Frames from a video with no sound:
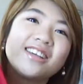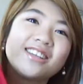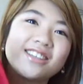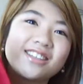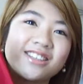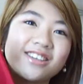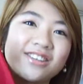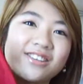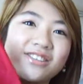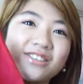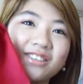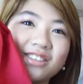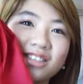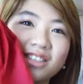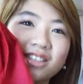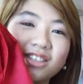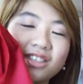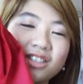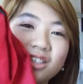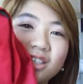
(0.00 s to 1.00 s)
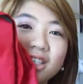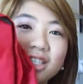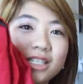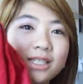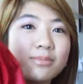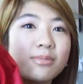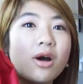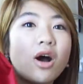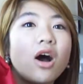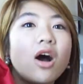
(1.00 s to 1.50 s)
So this is just a
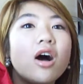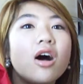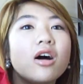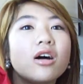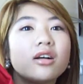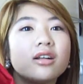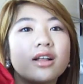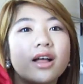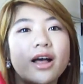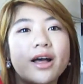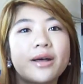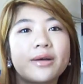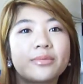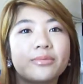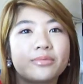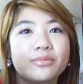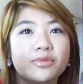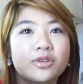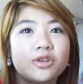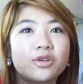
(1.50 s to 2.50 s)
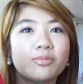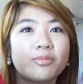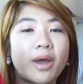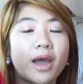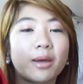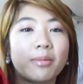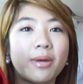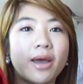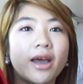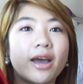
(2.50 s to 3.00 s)
small, um, cute
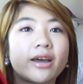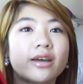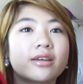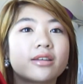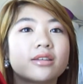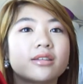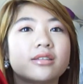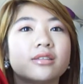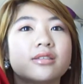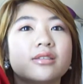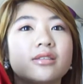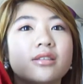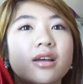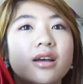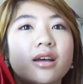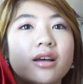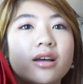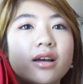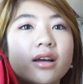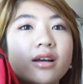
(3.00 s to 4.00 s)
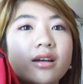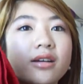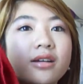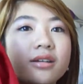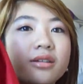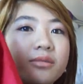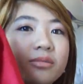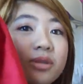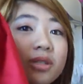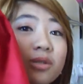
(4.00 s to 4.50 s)
backpack
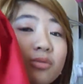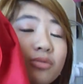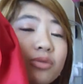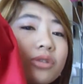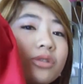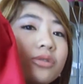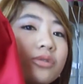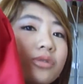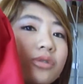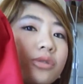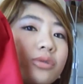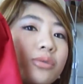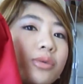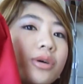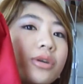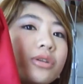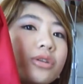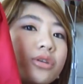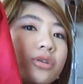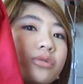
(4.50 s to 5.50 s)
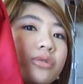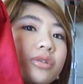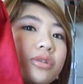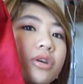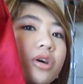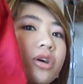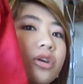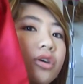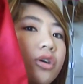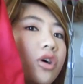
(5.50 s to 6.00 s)
um, it's really, really well known in
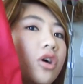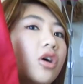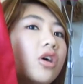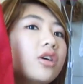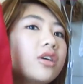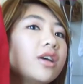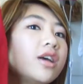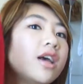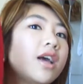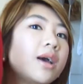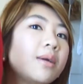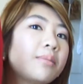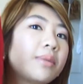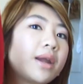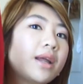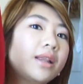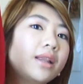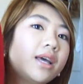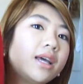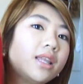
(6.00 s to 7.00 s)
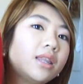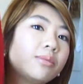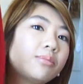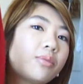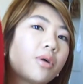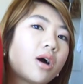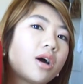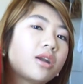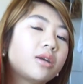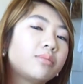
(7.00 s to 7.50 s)
Hong Kong, but I like the
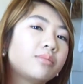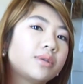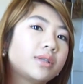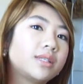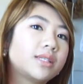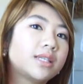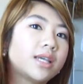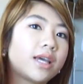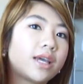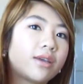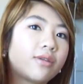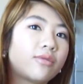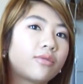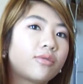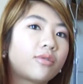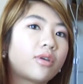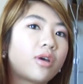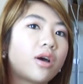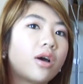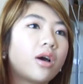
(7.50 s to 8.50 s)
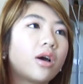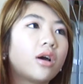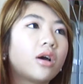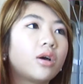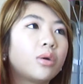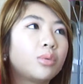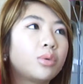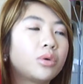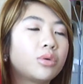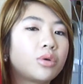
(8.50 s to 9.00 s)
bottom. It's like,
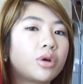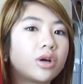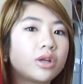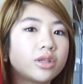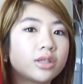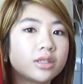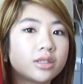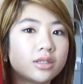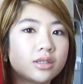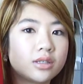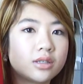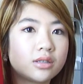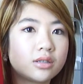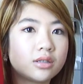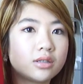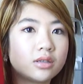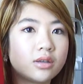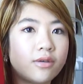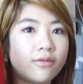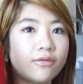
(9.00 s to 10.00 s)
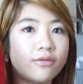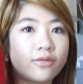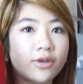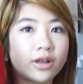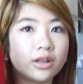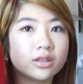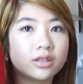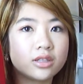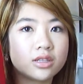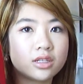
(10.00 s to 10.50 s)
uh, what do you call this?
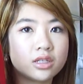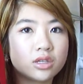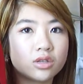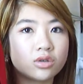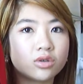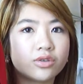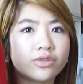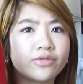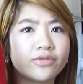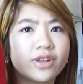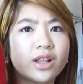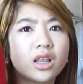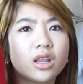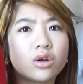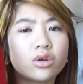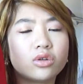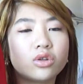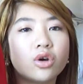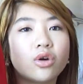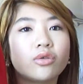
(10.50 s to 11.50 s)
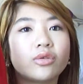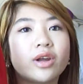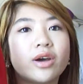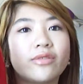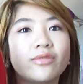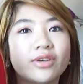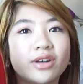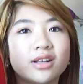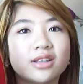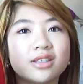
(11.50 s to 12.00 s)
Felt or velour, no,
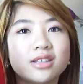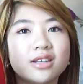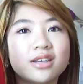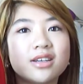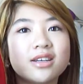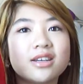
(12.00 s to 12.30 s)
not felt.